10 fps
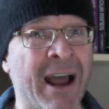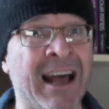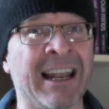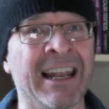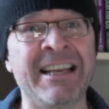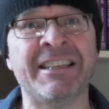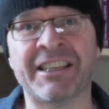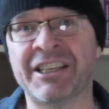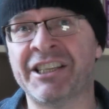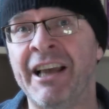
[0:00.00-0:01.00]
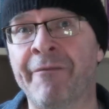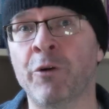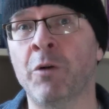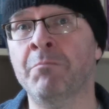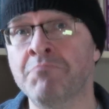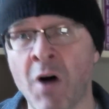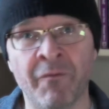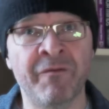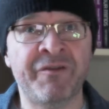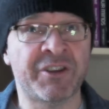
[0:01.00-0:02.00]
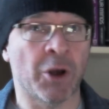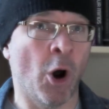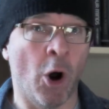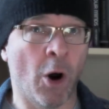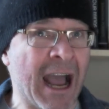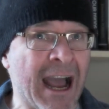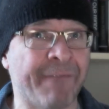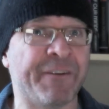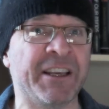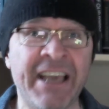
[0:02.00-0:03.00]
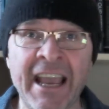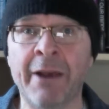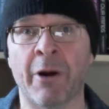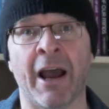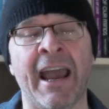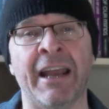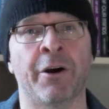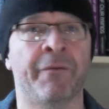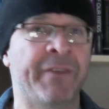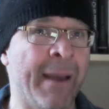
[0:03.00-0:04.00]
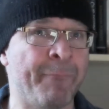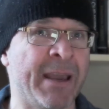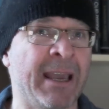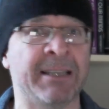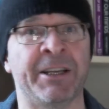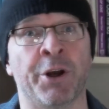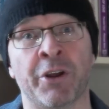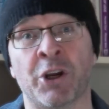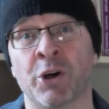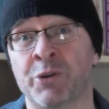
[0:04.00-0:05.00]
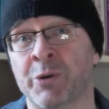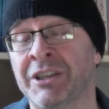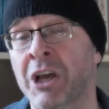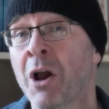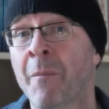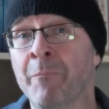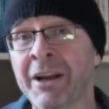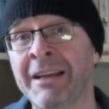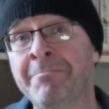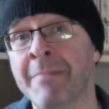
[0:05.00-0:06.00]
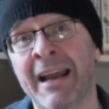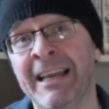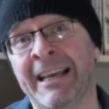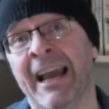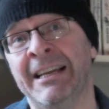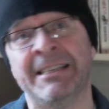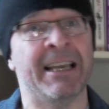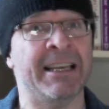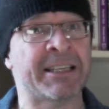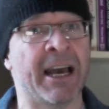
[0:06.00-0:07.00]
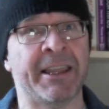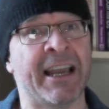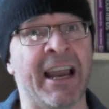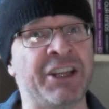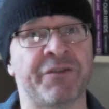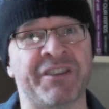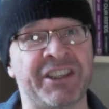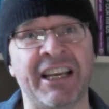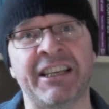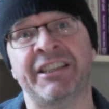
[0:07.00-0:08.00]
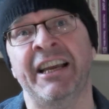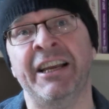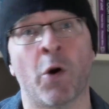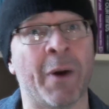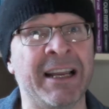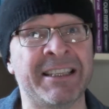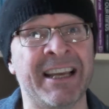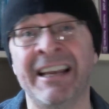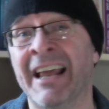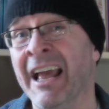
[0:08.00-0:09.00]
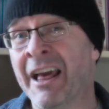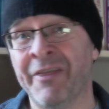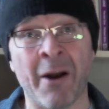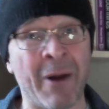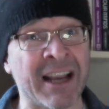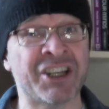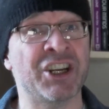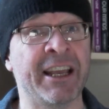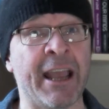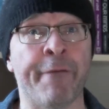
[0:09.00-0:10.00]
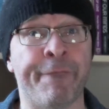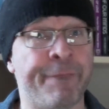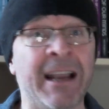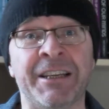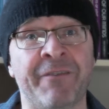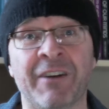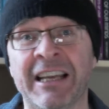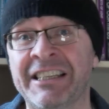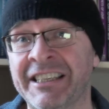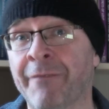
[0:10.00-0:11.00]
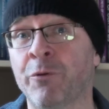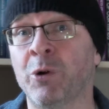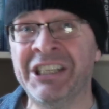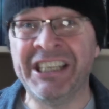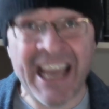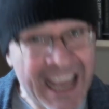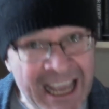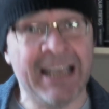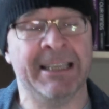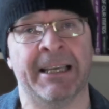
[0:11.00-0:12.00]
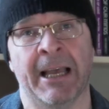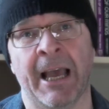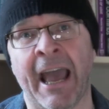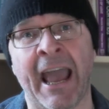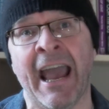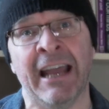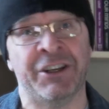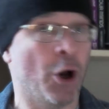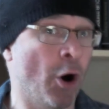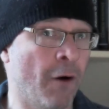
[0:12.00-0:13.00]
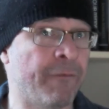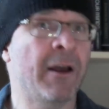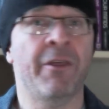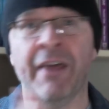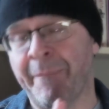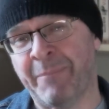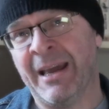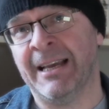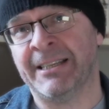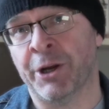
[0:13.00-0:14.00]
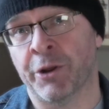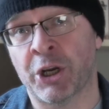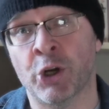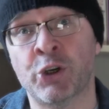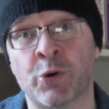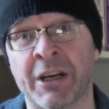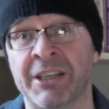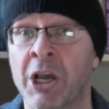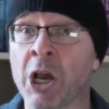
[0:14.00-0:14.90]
at least several months or half a year ahead of their peers in other countries, but in many cases at the age of 16 or 18, they're actually effectively several years ahead of their peers in other countries.